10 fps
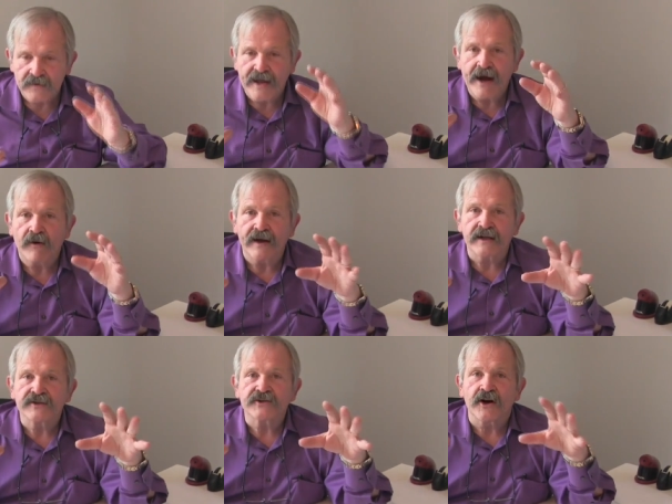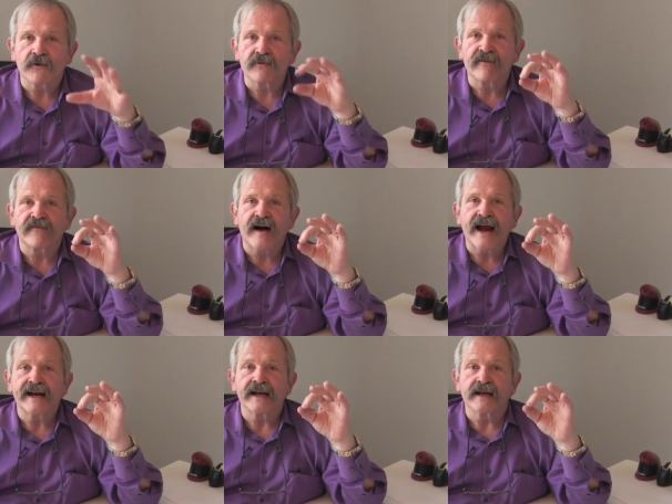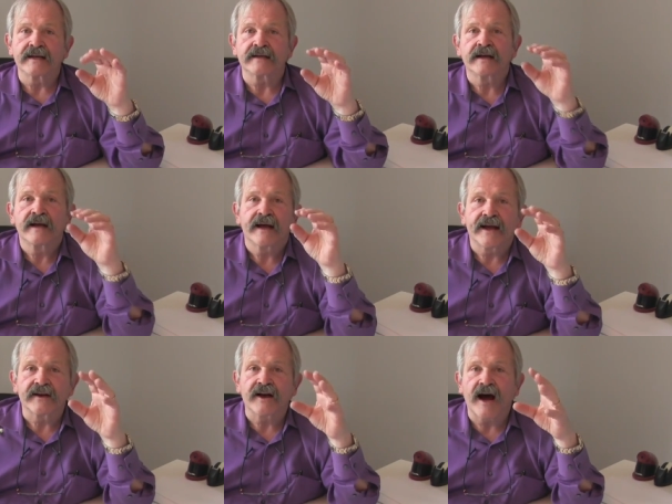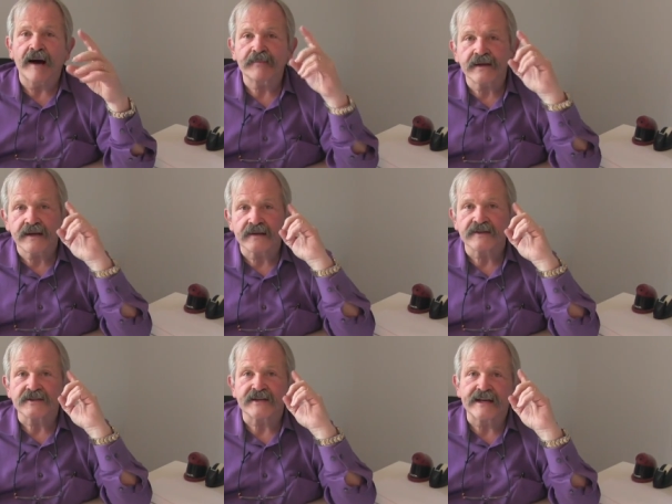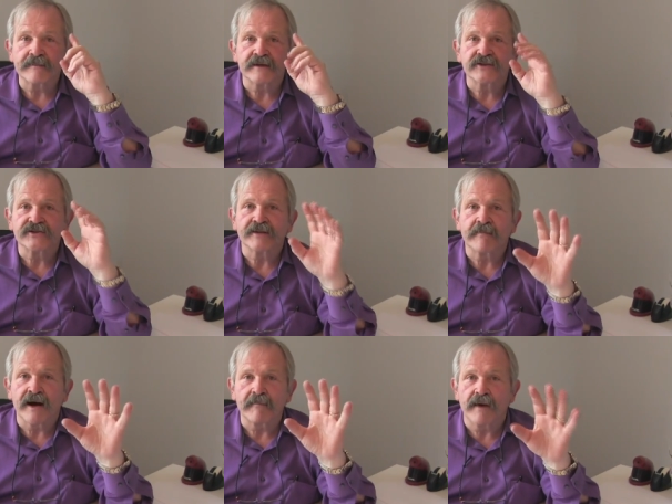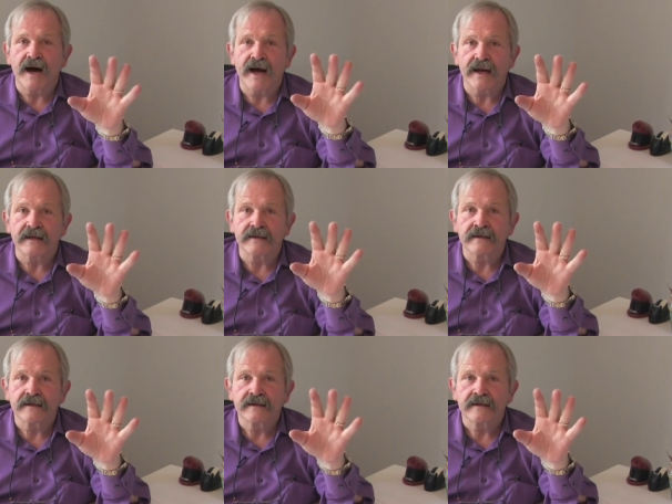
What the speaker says: Now I can start refining it and copying this image in my mind